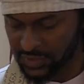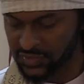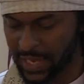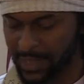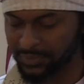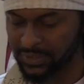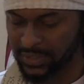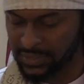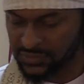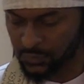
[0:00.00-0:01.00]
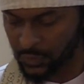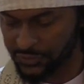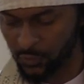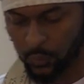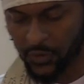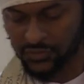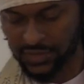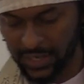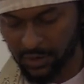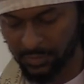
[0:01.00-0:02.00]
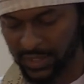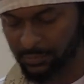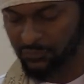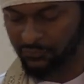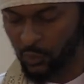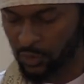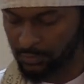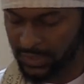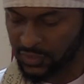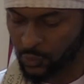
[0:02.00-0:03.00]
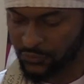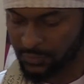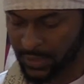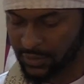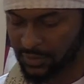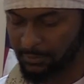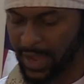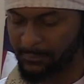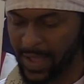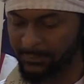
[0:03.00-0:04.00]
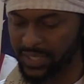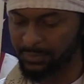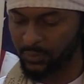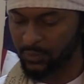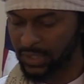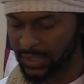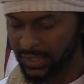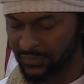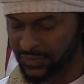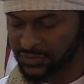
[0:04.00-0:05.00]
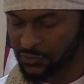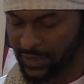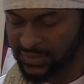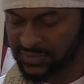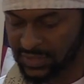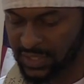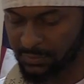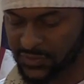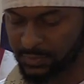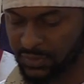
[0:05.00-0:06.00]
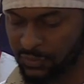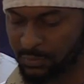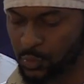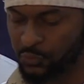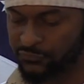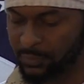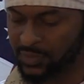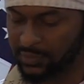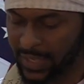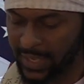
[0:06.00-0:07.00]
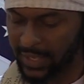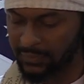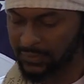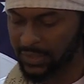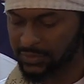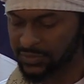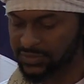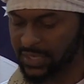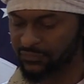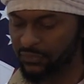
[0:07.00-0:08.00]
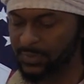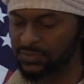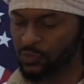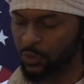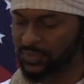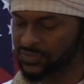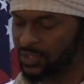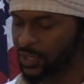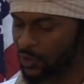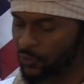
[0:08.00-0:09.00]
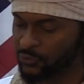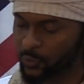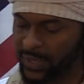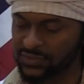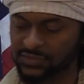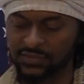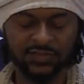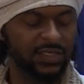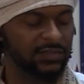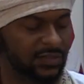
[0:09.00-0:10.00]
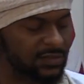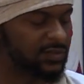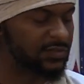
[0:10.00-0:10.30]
is not pleased with the works that are being performed in North America by my people, and this great sin must be removed from the land to save it from enormous earthquakes, diseases,